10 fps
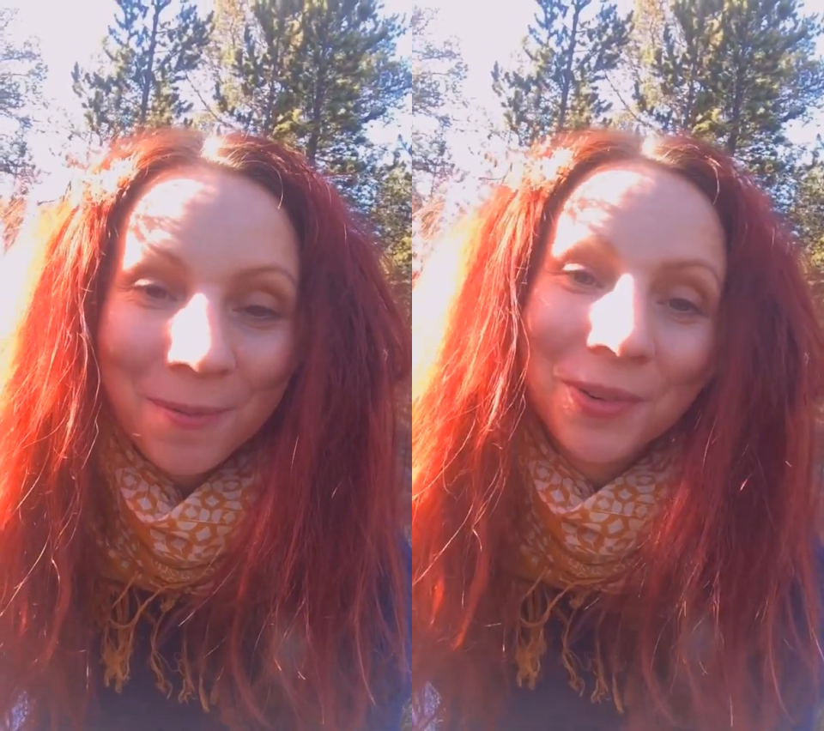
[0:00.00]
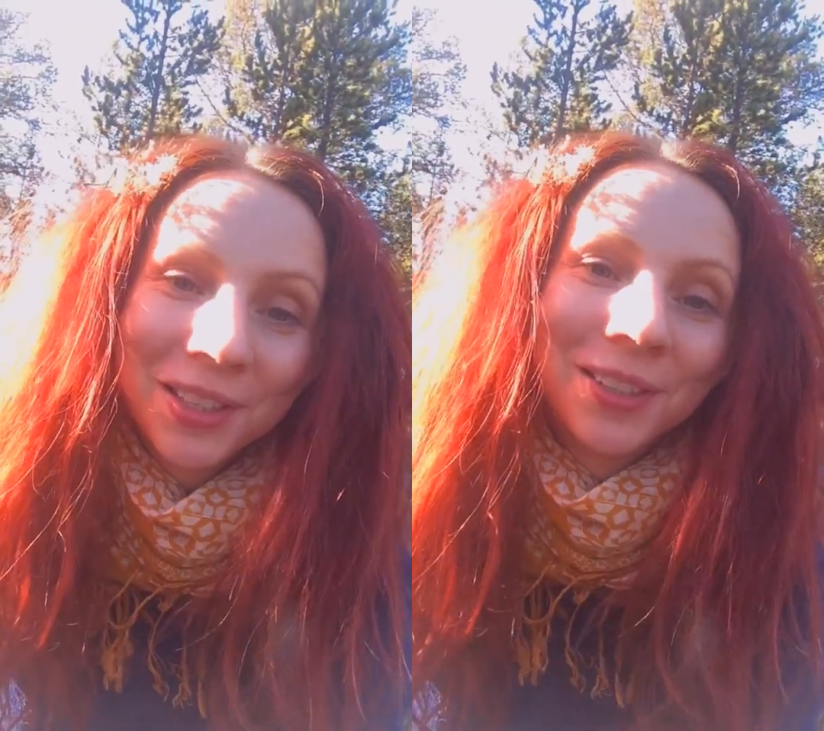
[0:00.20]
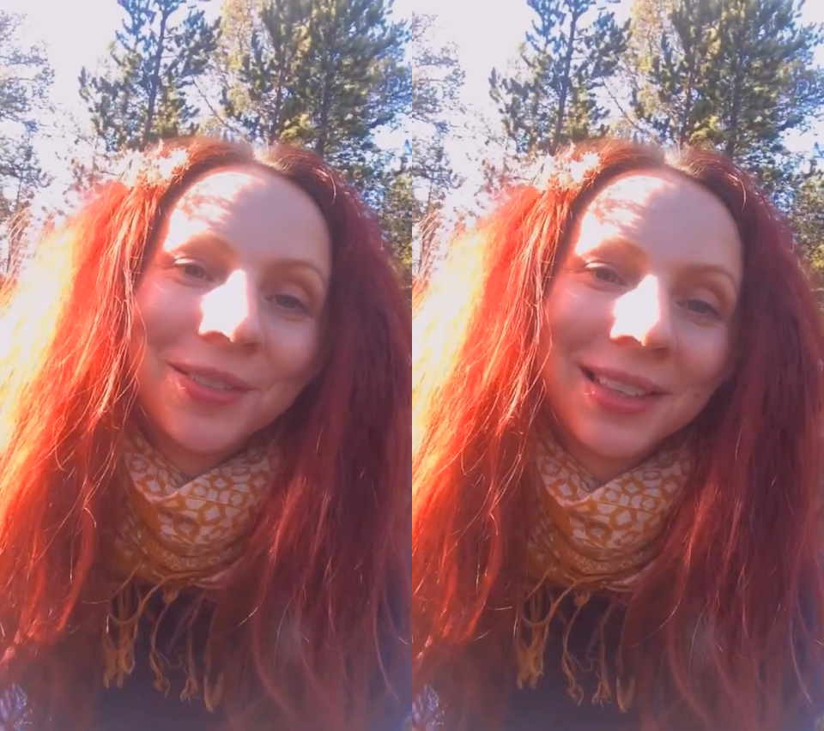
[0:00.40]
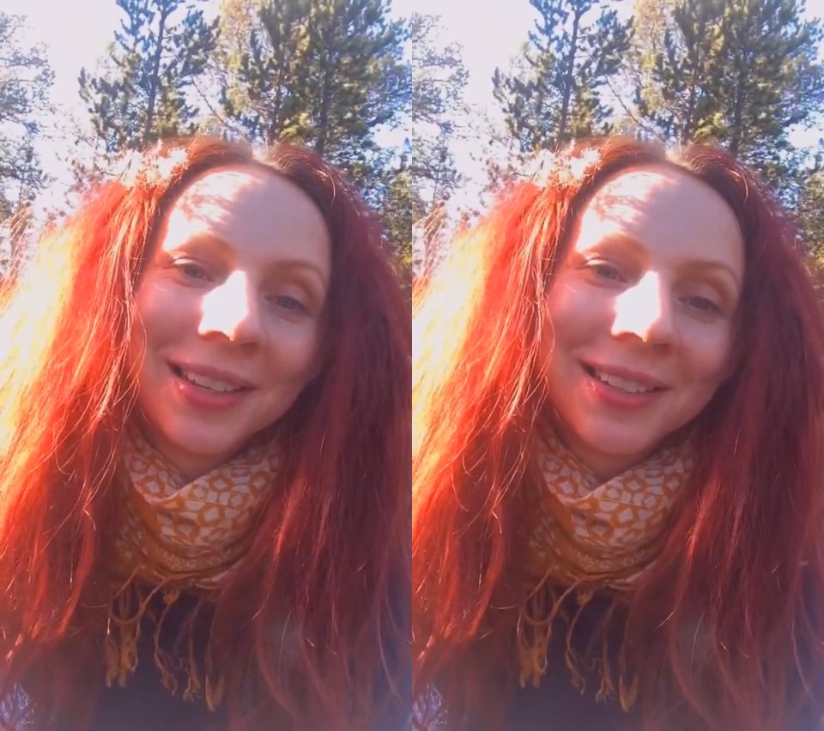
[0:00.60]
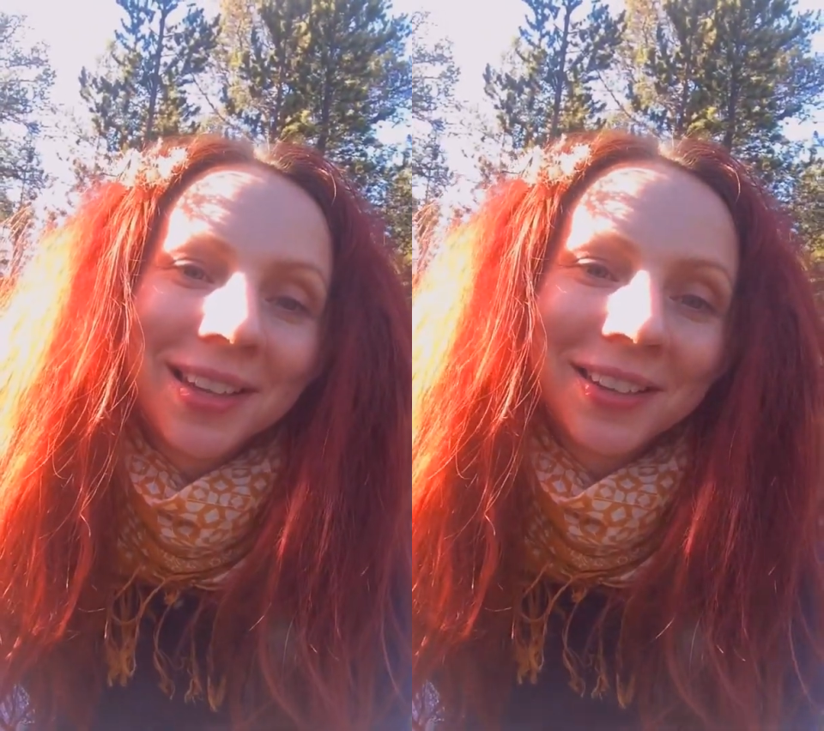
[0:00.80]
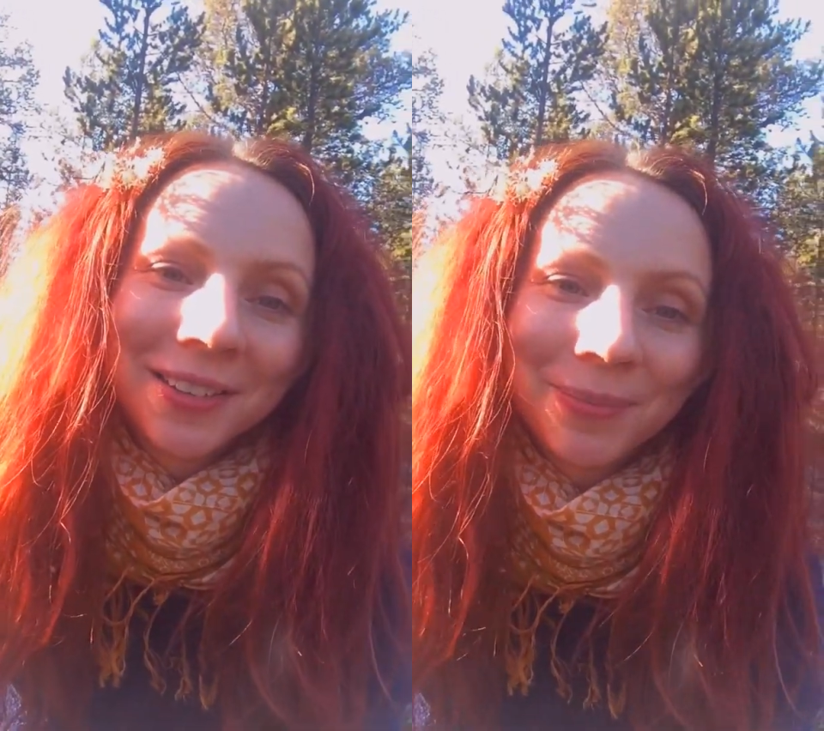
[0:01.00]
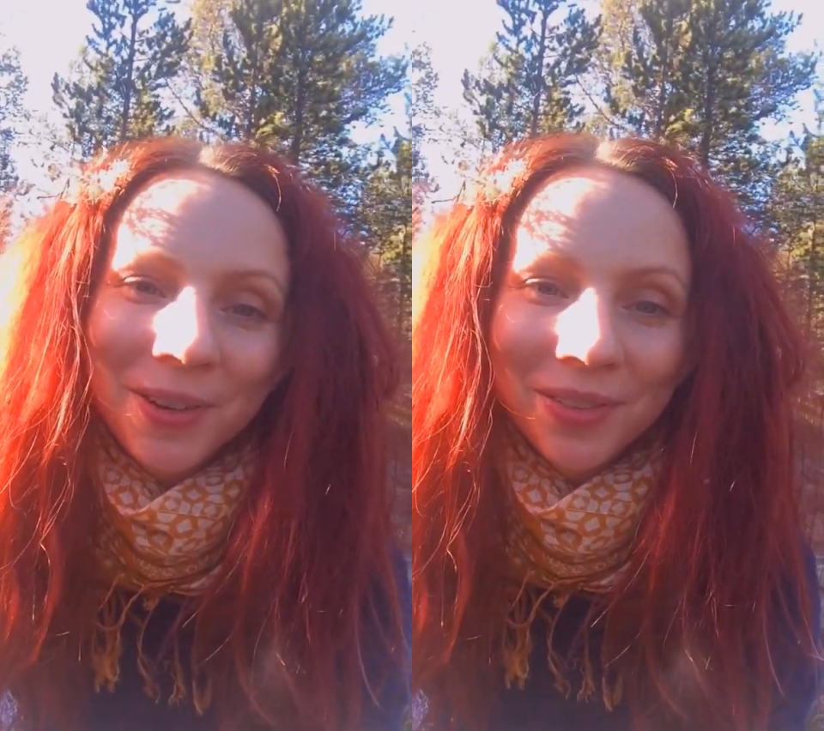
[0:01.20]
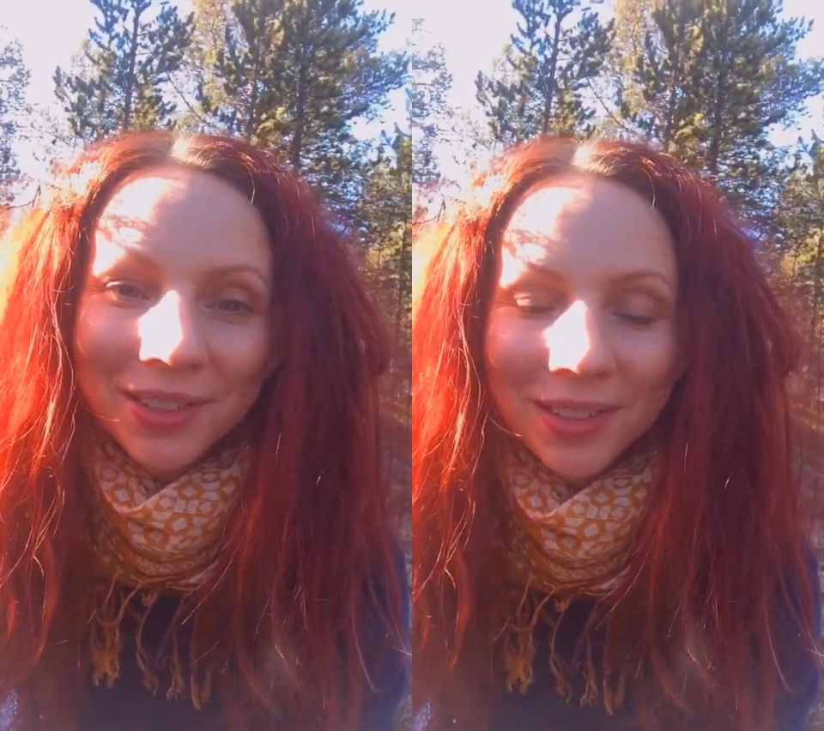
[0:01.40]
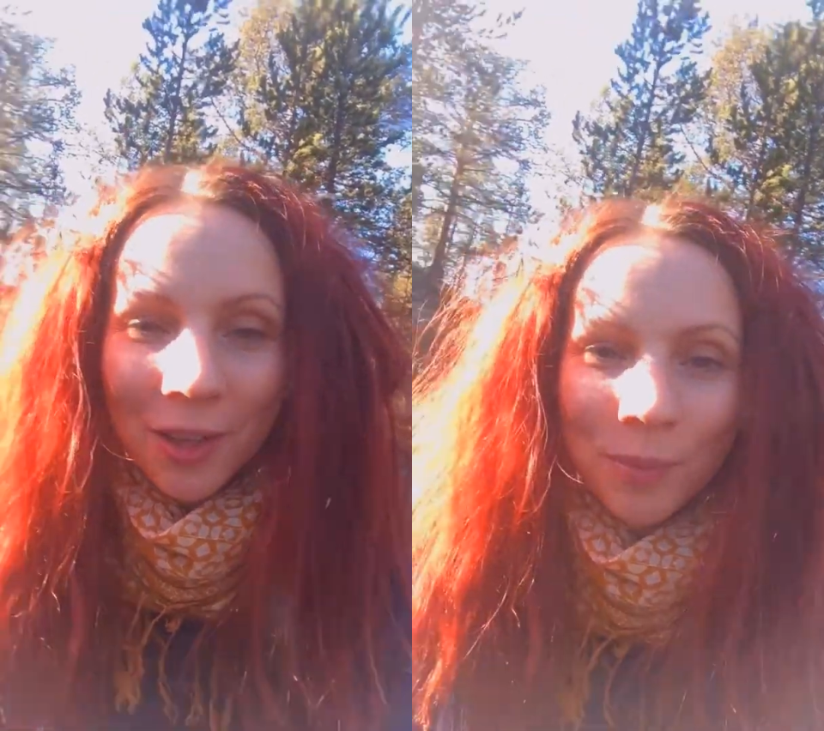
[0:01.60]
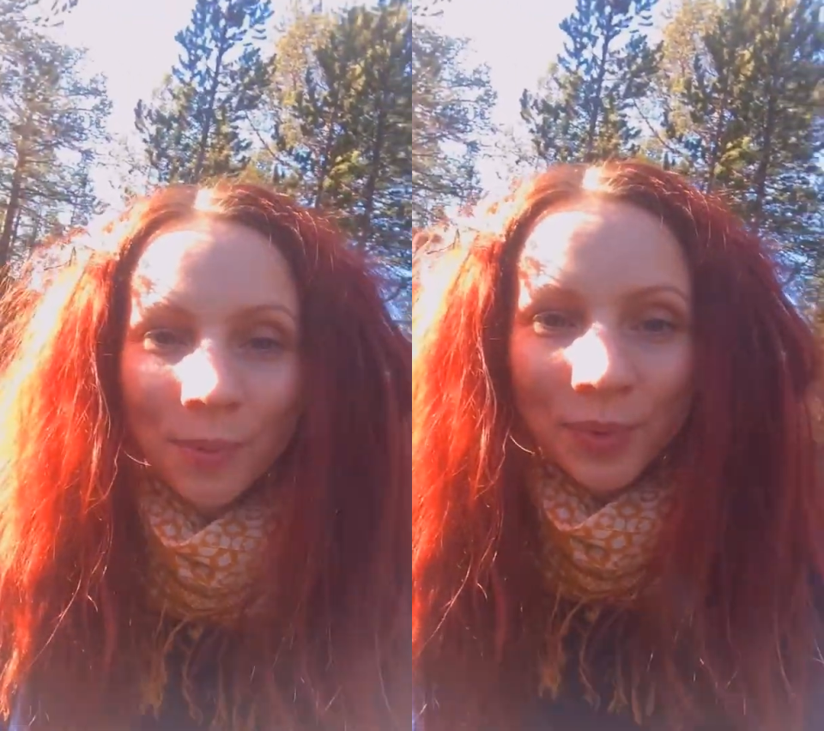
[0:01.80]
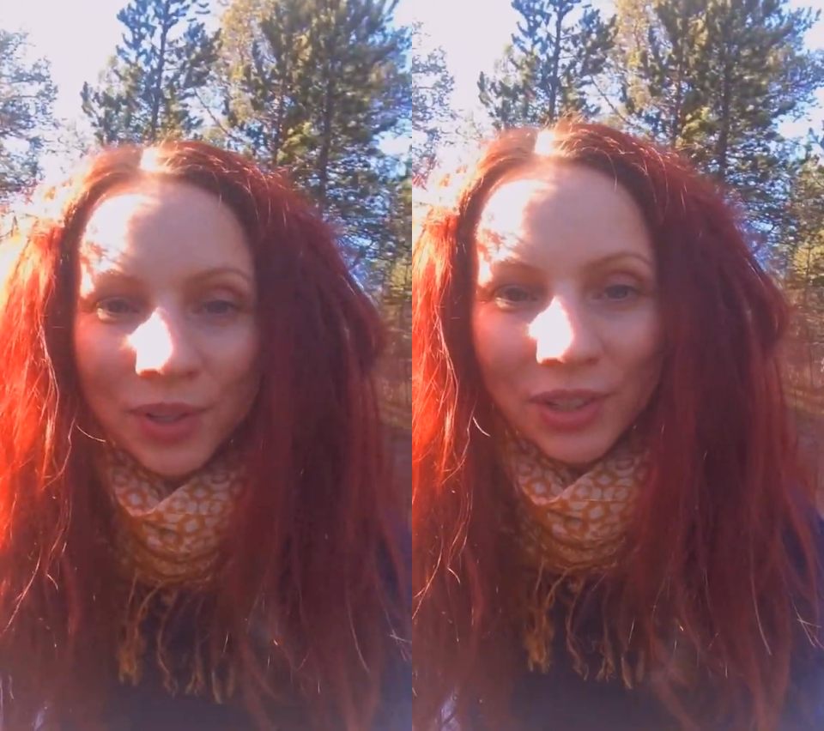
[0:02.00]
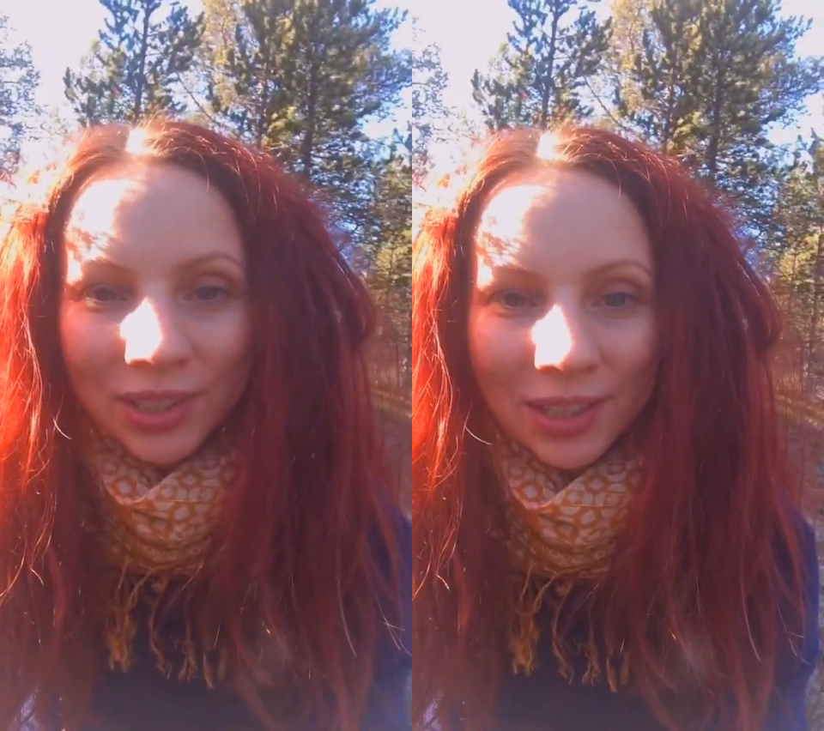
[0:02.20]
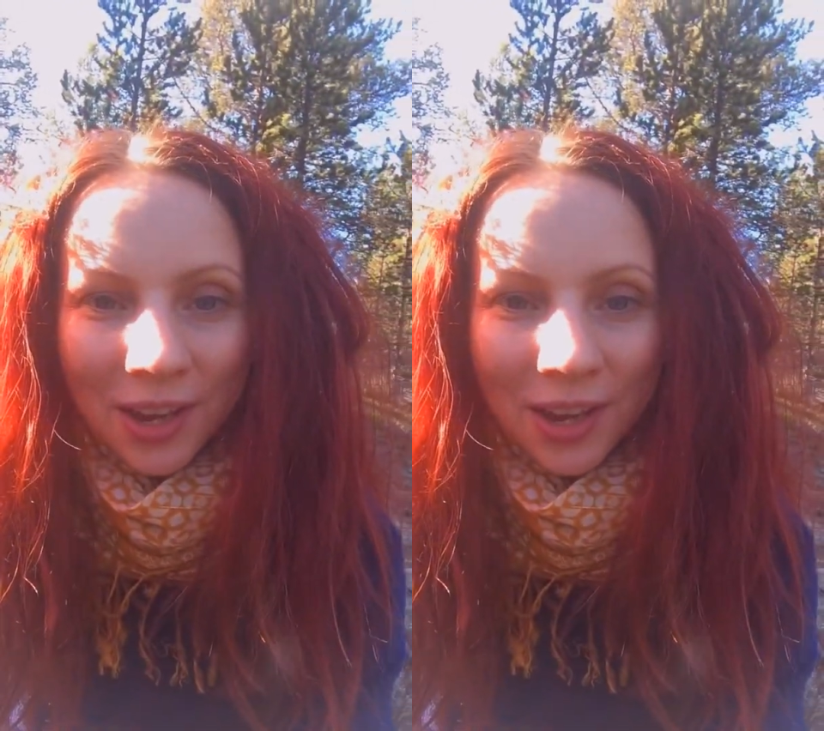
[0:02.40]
really excited about this album because